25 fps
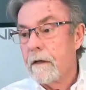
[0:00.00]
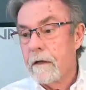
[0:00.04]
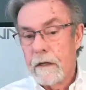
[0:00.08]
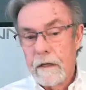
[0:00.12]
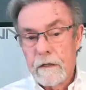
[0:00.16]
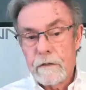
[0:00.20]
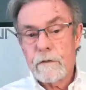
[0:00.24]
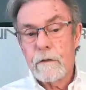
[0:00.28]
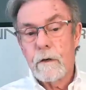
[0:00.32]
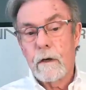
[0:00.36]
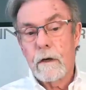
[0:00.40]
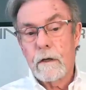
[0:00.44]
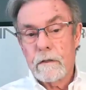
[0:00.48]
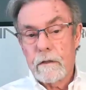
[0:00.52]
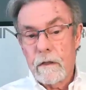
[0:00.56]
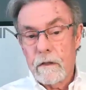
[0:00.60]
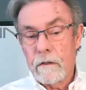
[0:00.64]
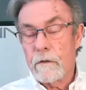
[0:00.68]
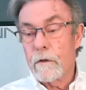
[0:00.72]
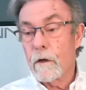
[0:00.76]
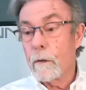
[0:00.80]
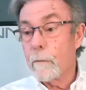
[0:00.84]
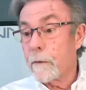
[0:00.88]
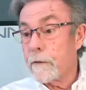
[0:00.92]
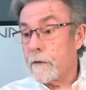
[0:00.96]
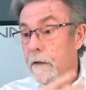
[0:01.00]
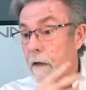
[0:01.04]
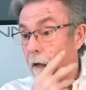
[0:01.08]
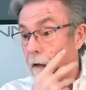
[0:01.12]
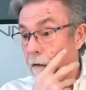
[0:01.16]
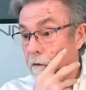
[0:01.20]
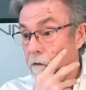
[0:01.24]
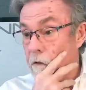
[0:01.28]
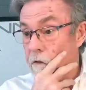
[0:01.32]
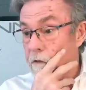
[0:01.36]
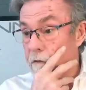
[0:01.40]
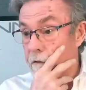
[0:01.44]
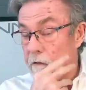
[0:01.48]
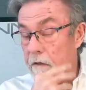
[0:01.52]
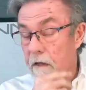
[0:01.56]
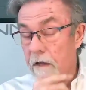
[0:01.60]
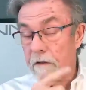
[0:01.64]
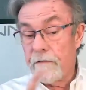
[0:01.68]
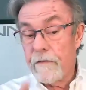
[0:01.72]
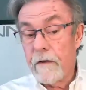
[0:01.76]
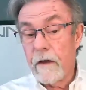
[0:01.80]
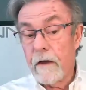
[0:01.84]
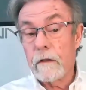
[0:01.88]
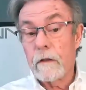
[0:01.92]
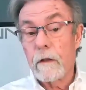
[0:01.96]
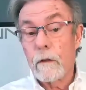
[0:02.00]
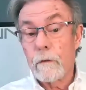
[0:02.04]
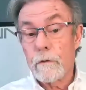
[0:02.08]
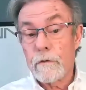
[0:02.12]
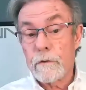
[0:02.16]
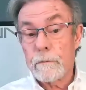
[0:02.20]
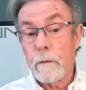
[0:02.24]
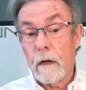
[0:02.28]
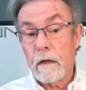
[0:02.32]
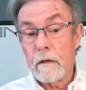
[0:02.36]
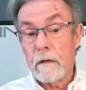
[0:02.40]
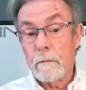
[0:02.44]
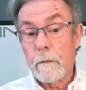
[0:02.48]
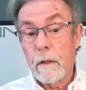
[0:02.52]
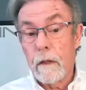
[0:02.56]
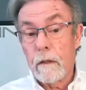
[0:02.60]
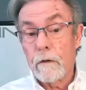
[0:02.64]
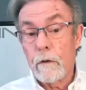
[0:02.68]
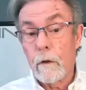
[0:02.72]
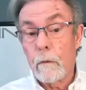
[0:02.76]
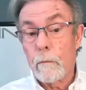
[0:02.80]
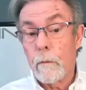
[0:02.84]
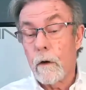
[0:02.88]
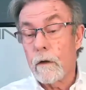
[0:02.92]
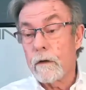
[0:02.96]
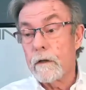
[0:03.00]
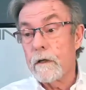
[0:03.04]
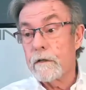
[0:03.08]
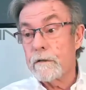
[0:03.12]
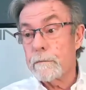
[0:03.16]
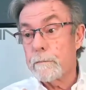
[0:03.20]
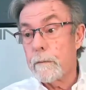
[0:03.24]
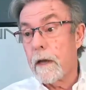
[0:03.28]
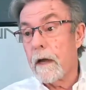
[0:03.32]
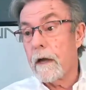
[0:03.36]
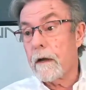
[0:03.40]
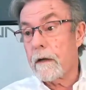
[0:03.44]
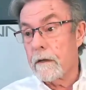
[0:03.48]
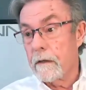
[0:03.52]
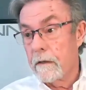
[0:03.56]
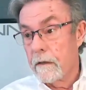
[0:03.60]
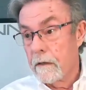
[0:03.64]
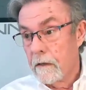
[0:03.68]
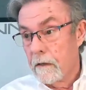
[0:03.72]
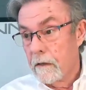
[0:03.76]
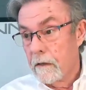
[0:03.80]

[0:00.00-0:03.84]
He's going to the dermatologist, and they found a little spot melanoma on his back